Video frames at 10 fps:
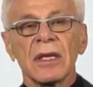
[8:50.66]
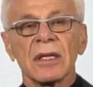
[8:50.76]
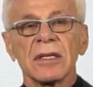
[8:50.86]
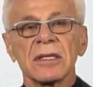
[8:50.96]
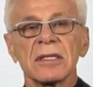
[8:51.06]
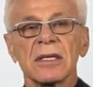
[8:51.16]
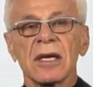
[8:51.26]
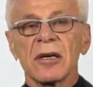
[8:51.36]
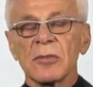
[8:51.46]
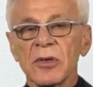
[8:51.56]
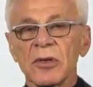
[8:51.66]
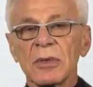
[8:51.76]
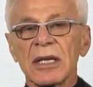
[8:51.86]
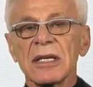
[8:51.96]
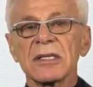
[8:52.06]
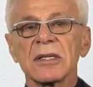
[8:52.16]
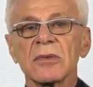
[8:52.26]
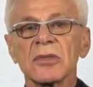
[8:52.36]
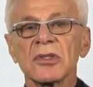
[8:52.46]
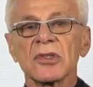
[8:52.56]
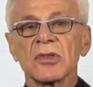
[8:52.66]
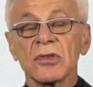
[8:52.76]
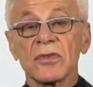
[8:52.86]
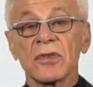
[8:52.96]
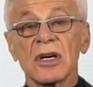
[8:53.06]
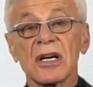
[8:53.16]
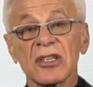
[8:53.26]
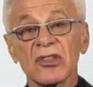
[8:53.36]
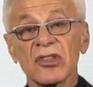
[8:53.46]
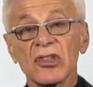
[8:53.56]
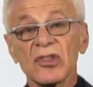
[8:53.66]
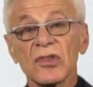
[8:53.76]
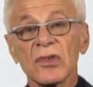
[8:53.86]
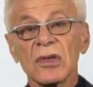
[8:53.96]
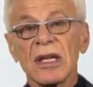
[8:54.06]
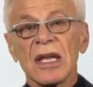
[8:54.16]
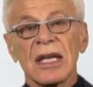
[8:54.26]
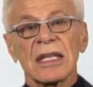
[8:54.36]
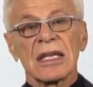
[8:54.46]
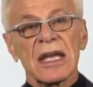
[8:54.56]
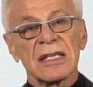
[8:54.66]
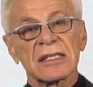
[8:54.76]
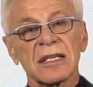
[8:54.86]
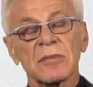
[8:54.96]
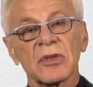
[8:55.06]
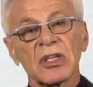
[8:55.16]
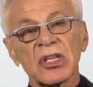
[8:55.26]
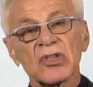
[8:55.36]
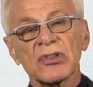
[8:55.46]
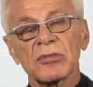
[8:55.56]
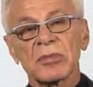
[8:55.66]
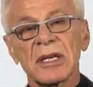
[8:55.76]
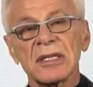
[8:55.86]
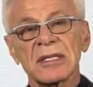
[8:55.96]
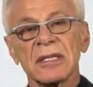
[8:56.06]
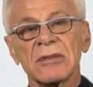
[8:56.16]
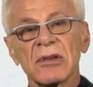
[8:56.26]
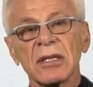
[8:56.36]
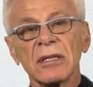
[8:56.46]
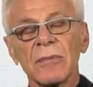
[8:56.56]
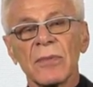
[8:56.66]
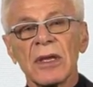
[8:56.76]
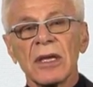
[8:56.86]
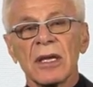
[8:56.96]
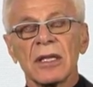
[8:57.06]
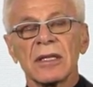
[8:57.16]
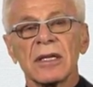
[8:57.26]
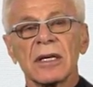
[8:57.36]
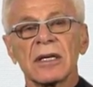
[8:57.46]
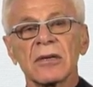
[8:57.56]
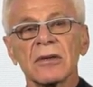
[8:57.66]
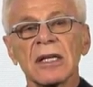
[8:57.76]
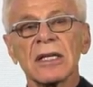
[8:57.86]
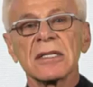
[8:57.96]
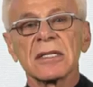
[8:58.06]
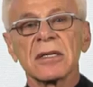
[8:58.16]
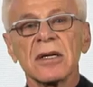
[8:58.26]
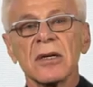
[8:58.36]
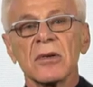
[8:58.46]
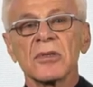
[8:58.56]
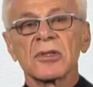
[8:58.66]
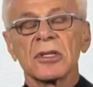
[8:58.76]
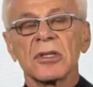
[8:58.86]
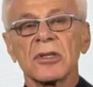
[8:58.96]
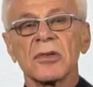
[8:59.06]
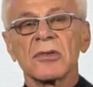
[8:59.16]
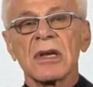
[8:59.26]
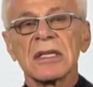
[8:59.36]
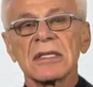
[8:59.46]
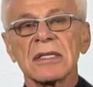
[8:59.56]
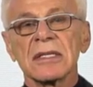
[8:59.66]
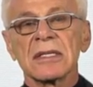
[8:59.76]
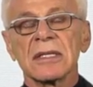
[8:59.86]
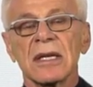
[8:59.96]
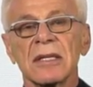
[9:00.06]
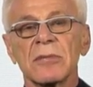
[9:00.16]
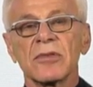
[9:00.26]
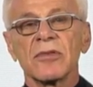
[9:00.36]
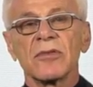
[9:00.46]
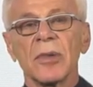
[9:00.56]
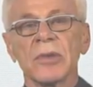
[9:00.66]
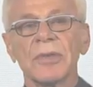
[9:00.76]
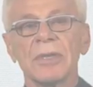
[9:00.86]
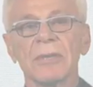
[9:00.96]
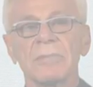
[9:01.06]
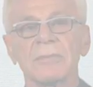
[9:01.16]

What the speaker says: There is the erbium laser, which is good for heart tissue and hence can potentially replace the drill, and the argon laser, which can cure resins and improve bonding.